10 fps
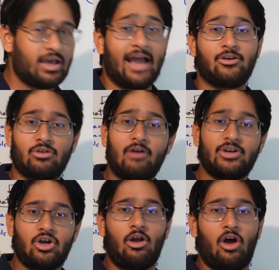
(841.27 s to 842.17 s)
And to round
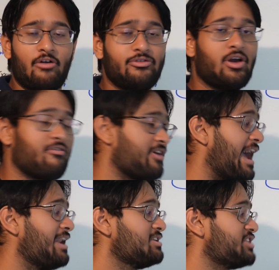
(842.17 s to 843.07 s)
it all off, you have
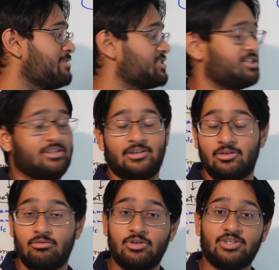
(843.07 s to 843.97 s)
Kylie Jamieson,
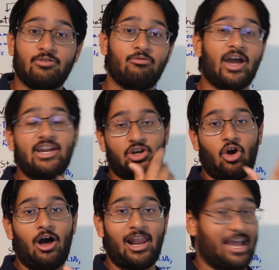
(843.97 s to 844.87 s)
who is very
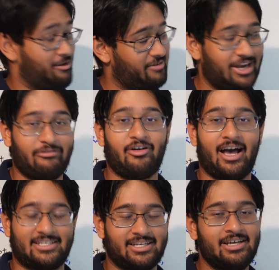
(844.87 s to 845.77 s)
tall and very
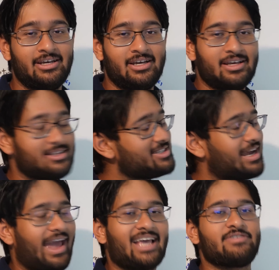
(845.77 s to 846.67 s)
fast. This is
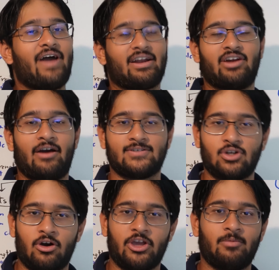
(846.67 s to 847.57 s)
that X factor I was
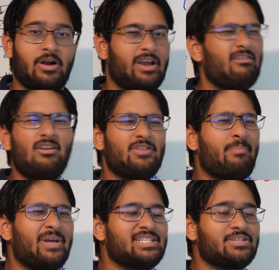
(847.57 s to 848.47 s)
talking about. Even if the
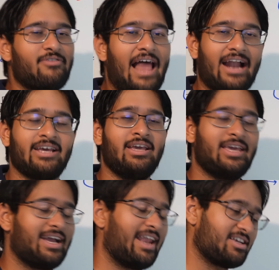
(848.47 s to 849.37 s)
pitch is flat,
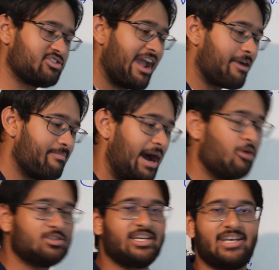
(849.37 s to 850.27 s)
he can extract
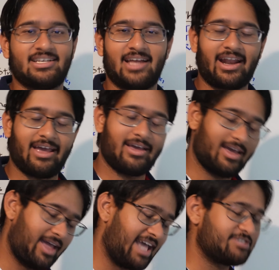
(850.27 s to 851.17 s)
bounce and he has that
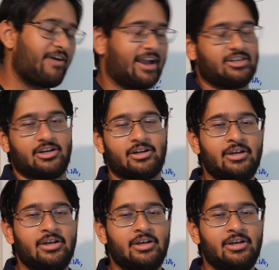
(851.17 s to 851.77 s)
X factor